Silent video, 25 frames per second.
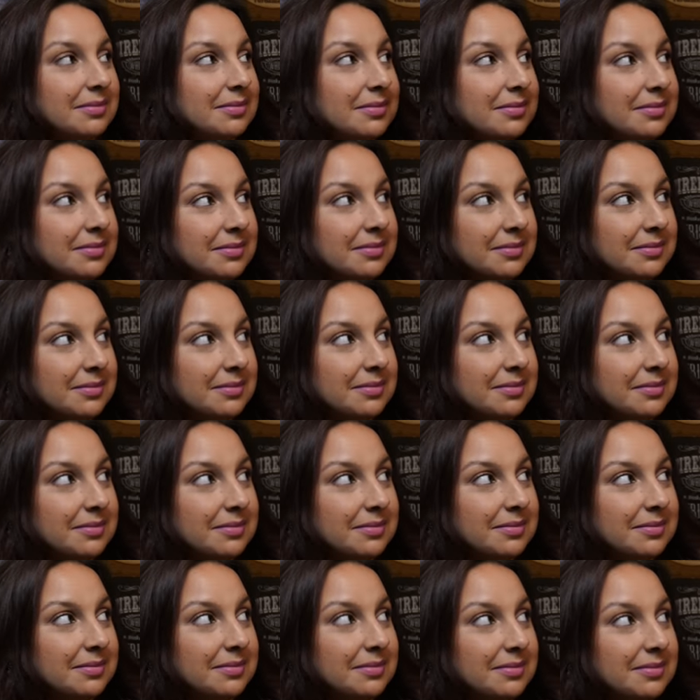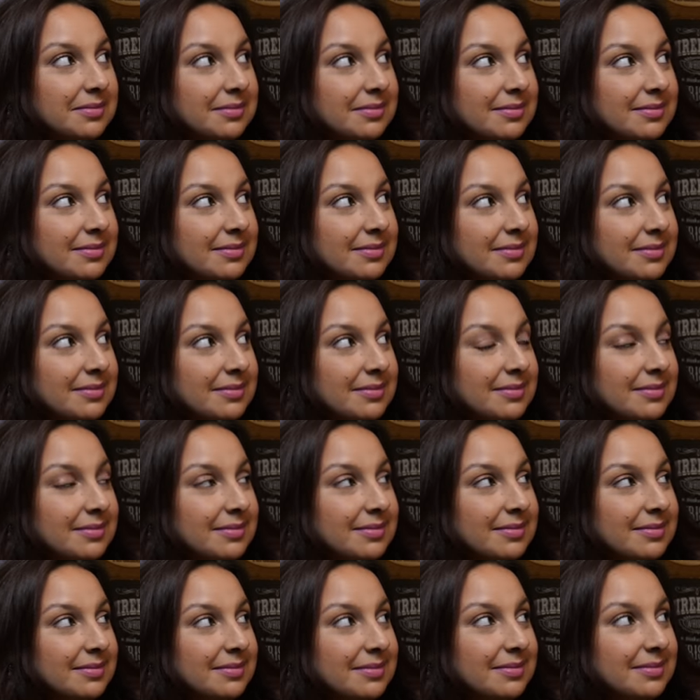
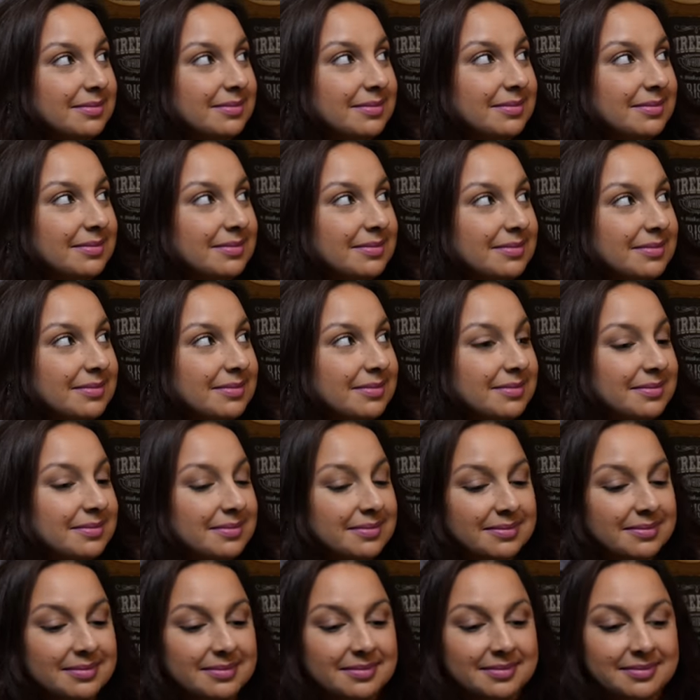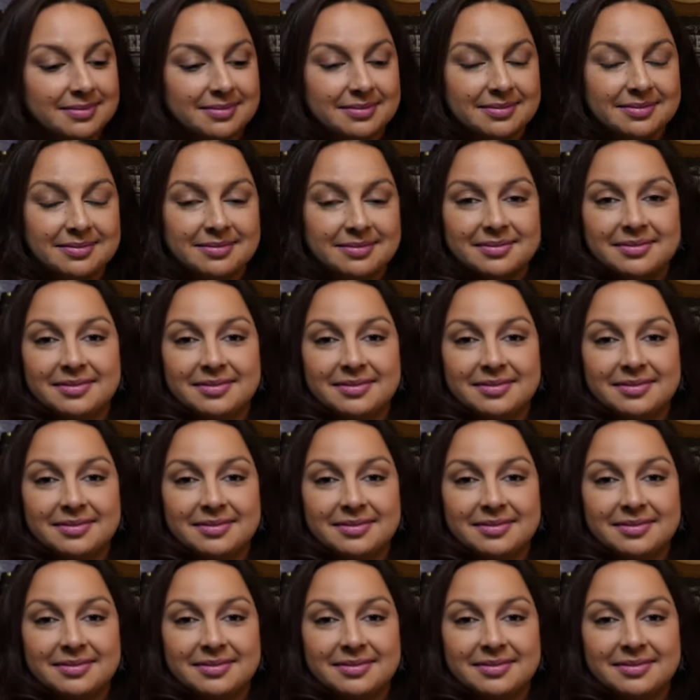(silent)